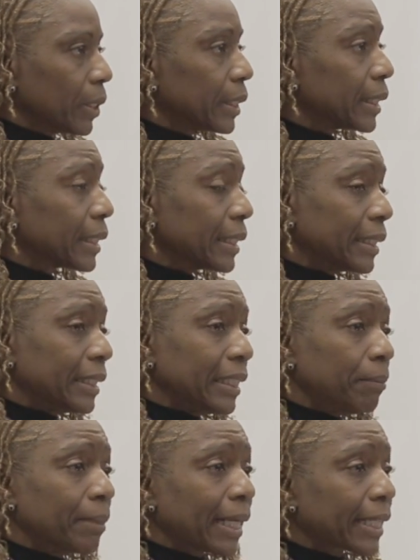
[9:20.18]
This is
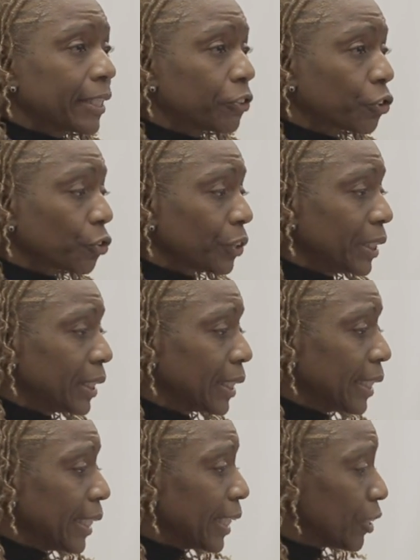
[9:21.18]
DMAC history,
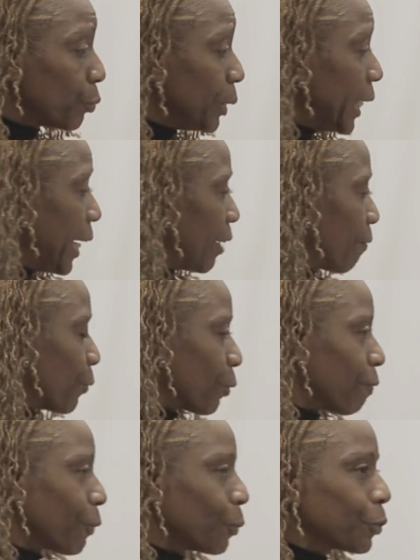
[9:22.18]
as we have for the
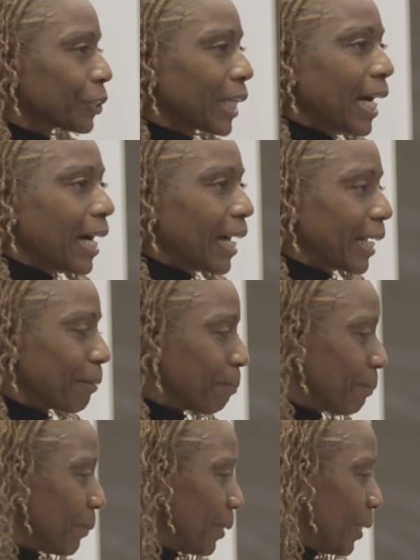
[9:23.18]
first
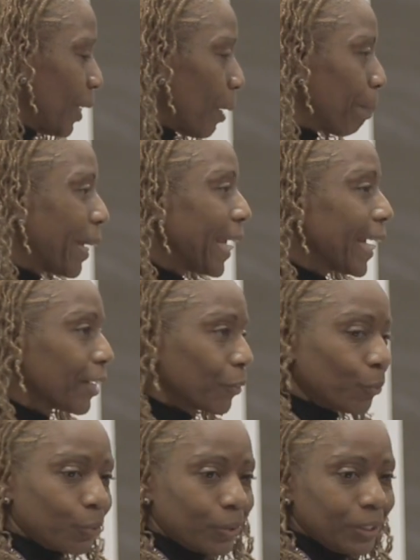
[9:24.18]
time a
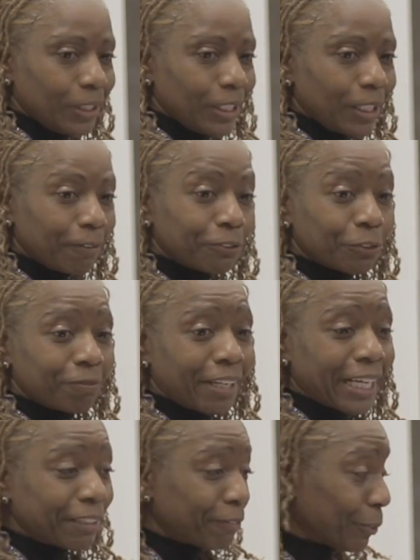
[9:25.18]
panel of
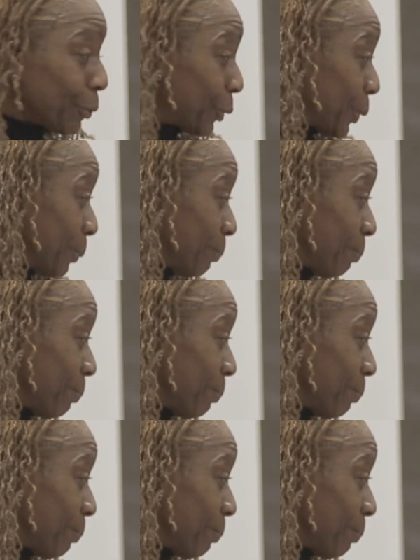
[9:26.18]
survivors